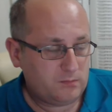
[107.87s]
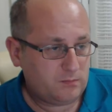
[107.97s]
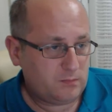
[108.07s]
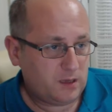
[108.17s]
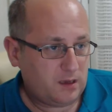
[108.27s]

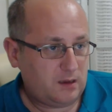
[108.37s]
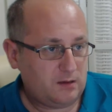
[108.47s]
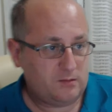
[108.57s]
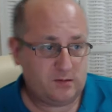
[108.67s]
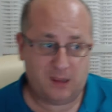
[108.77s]

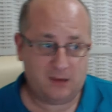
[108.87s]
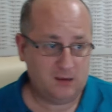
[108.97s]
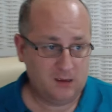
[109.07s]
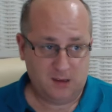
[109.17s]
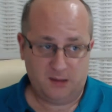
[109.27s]
Uh, they
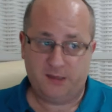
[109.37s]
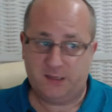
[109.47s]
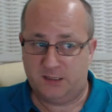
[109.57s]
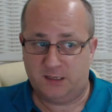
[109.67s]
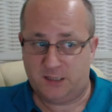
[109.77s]
this
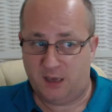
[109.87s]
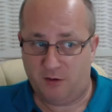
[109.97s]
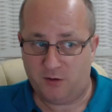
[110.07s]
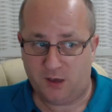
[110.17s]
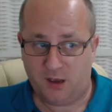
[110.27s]
is the
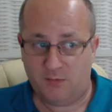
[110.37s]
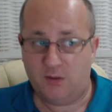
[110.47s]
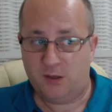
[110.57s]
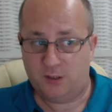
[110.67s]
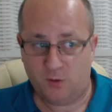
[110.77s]
stereotype
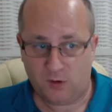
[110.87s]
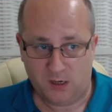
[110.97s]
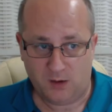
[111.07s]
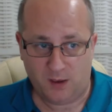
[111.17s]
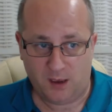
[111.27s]
they're
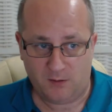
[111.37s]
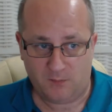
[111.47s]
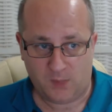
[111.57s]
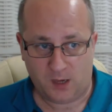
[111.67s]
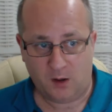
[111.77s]
talking about.
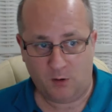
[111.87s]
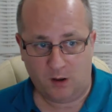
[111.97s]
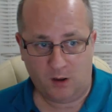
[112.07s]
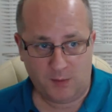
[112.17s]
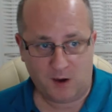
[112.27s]
And I know a
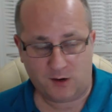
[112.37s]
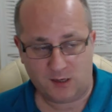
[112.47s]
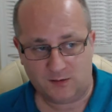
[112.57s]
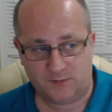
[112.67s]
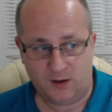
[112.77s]
lot of
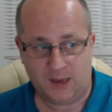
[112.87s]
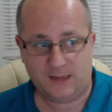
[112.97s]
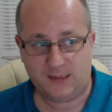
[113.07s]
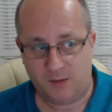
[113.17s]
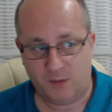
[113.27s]
Americans feel
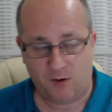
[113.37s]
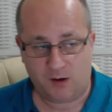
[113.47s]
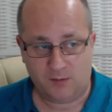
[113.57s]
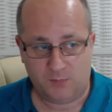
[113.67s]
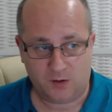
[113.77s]

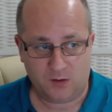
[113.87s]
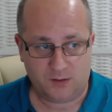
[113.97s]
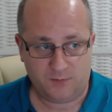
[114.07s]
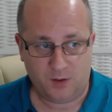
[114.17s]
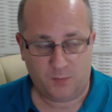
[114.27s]
anti-American because
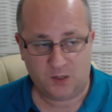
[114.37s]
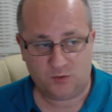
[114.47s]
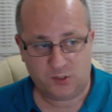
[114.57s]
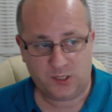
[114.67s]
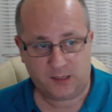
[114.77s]
the Philippines
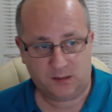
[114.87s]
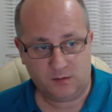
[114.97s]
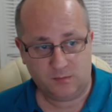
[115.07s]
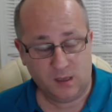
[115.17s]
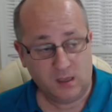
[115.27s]
reject
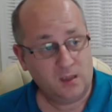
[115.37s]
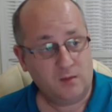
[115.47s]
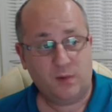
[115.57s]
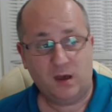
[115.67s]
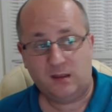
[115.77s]
them,
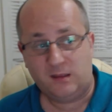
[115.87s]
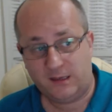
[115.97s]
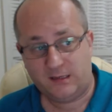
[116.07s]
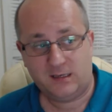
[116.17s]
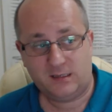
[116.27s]
but
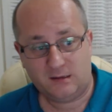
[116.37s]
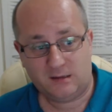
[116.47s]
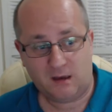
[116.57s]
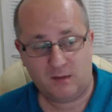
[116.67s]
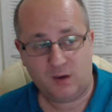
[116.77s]
this is the
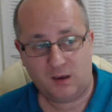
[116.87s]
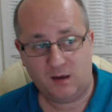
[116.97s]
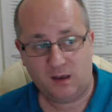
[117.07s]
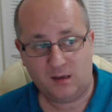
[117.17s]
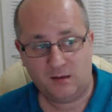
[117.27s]
type of
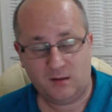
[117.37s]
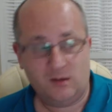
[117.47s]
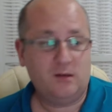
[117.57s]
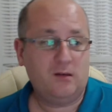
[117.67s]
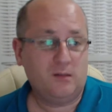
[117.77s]
guy
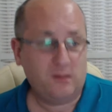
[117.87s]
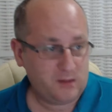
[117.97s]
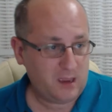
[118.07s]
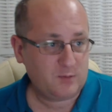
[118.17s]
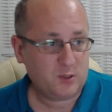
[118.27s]
they
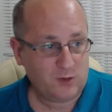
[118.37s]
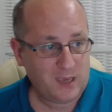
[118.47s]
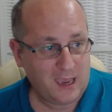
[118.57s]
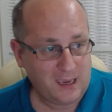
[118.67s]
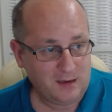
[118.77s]
they absolutely
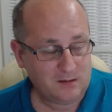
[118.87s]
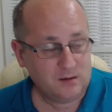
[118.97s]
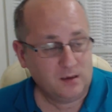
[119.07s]
hate.